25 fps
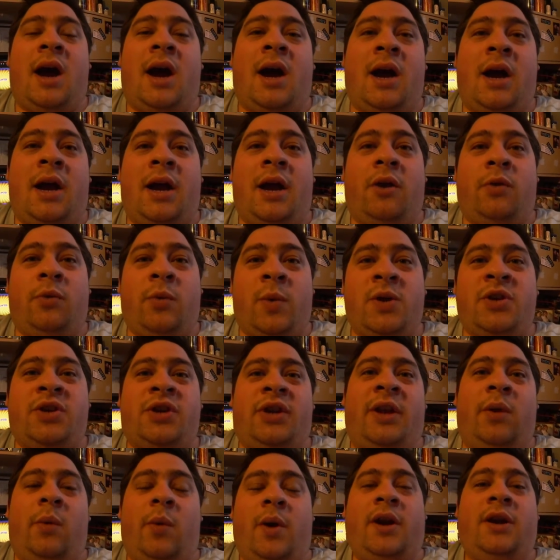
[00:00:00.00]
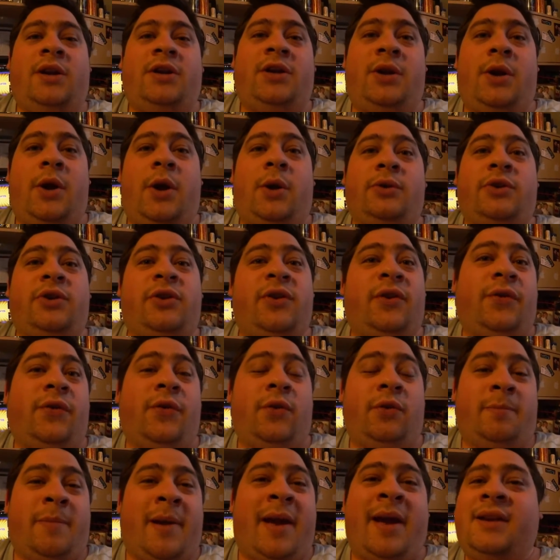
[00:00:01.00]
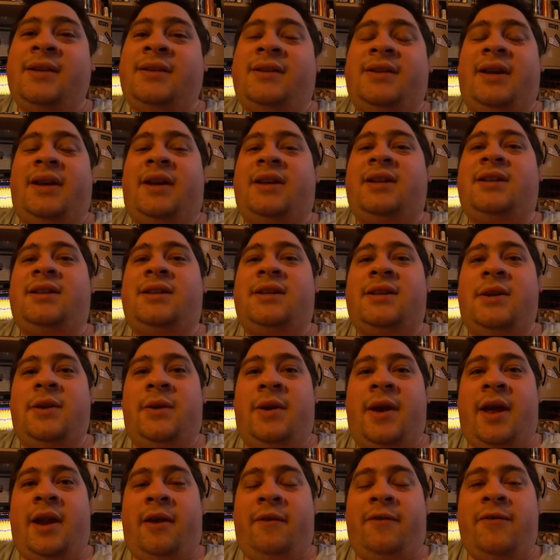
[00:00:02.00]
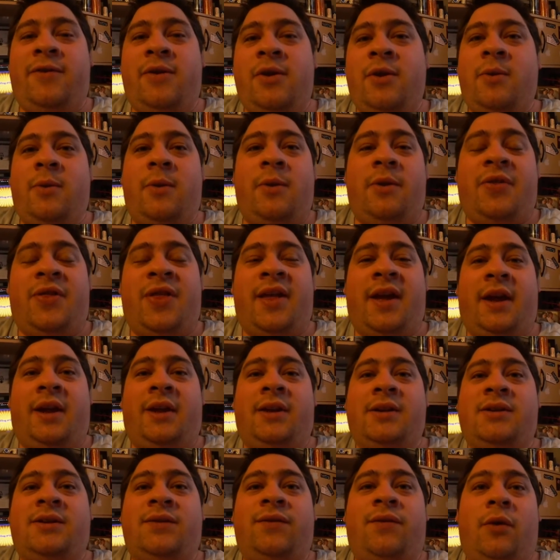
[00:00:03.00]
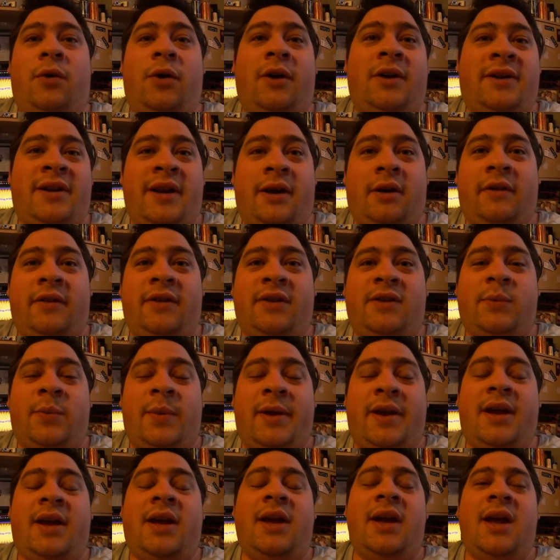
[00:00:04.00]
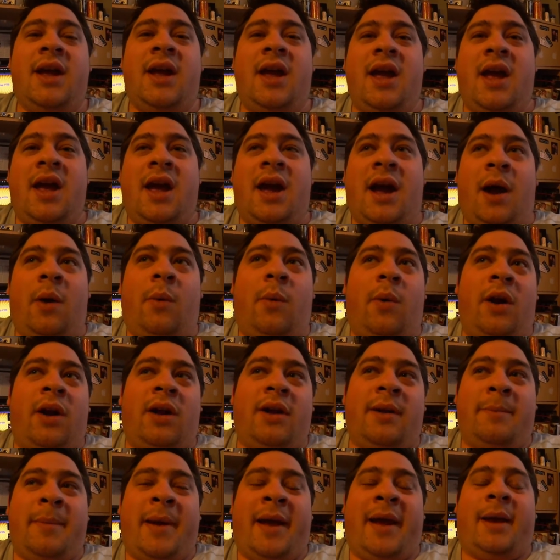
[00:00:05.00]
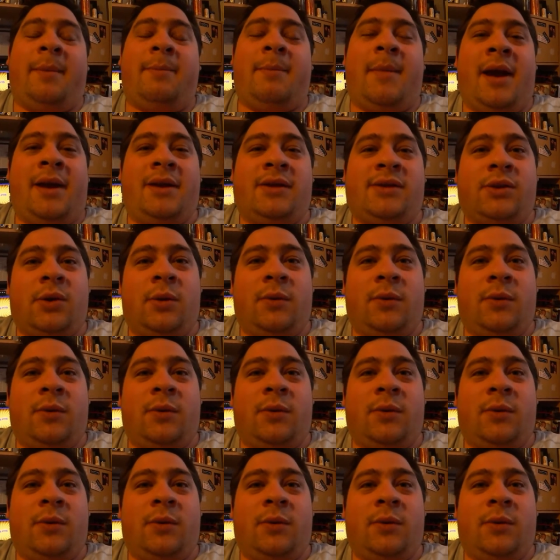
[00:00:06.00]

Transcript: I originally wanted to go to Food Basics to get a few things for dinner this week. I want to make my